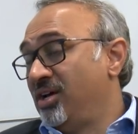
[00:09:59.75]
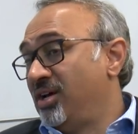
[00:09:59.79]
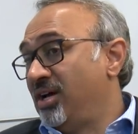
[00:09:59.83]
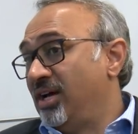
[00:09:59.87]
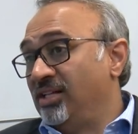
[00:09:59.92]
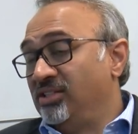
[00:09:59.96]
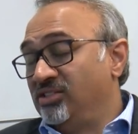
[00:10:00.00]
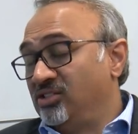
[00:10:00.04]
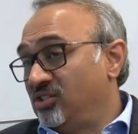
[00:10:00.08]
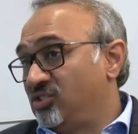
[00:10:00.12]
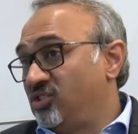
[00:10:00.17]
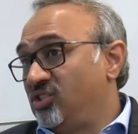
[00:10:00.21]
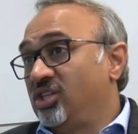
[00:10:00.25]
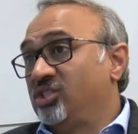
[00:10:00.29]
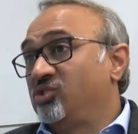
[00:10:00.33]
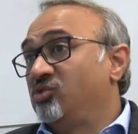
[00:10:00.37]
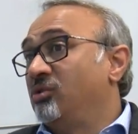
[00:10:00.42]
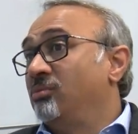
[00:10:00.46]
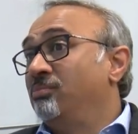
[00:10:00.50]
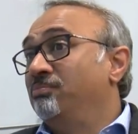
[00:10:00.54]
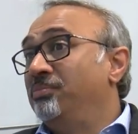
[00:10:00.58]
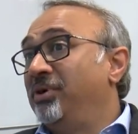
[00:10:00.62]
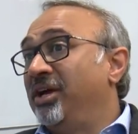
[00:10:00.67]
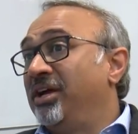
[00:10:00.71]
and
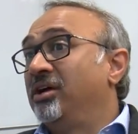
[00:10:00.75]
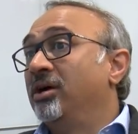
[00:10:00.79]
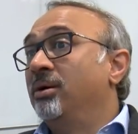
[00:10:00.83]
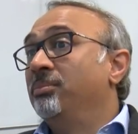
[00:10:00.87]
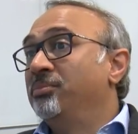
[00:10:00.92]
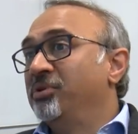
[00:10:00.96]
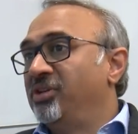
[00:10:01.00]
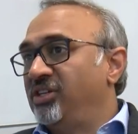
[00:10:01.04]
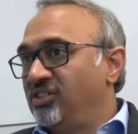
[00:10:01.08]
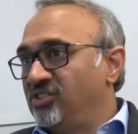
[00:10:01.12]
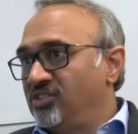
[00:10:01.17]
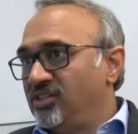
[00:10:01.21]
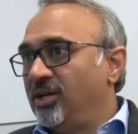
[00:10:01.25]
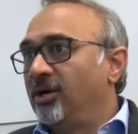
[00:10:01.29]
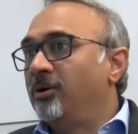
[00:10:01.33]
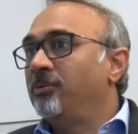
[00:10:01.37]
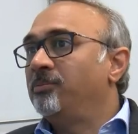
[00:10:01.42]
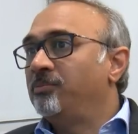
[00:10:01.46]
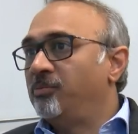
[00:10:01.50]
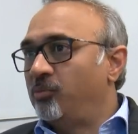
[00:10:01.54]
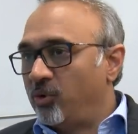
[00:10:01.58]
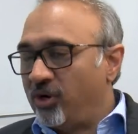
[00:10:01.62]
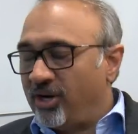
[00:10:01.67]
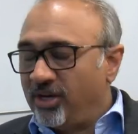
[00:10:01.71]
successful big companies now,
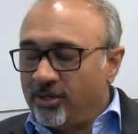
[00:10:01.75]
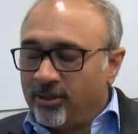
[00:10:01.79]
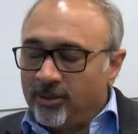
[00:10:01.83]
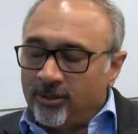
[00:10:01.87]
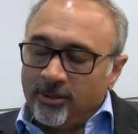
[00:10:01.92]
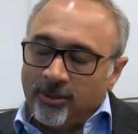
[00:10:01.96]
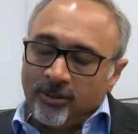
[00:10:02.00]
right?